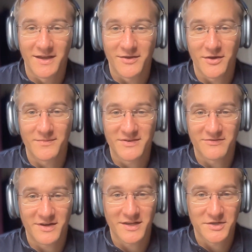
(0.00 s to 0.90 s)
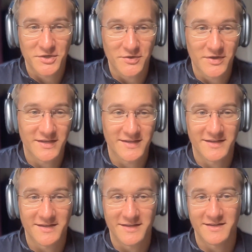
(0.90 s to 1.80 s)
common running joke in
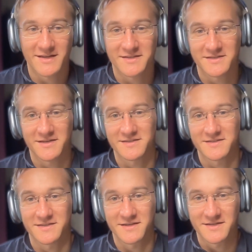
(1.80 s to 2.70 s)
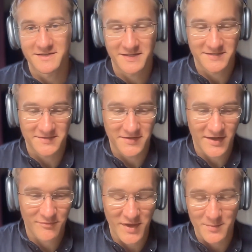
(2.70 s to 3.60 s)
data science and statistics to
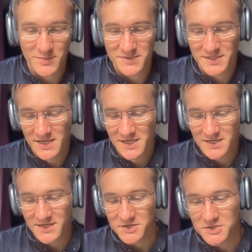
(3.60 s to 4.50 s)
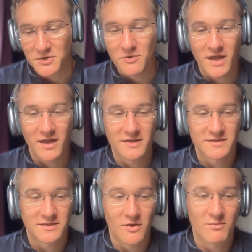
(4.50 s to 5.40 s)
have papers that
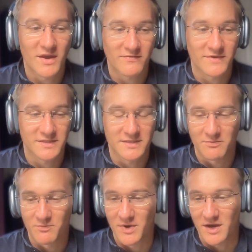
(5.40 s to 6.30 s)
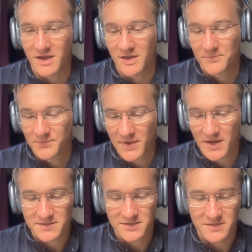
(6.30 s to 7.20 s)
showcase new methods by
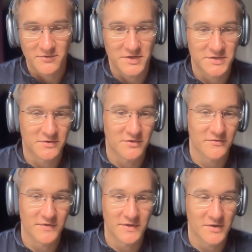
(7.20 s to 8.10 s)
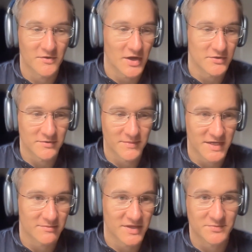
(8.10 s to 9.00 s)
answering the question of, how do you
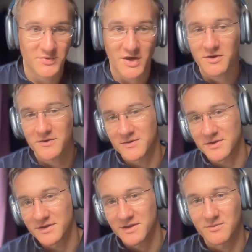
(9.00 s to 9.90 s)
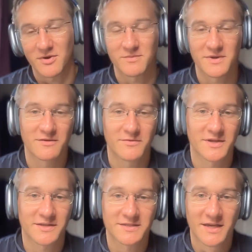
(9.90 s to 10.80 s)
make the best brownie? Or another popular
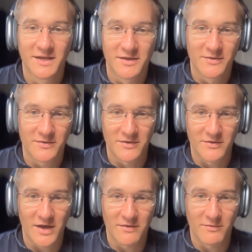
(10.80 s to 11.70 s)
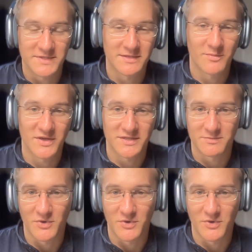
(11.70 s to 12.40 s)
one is, what's the best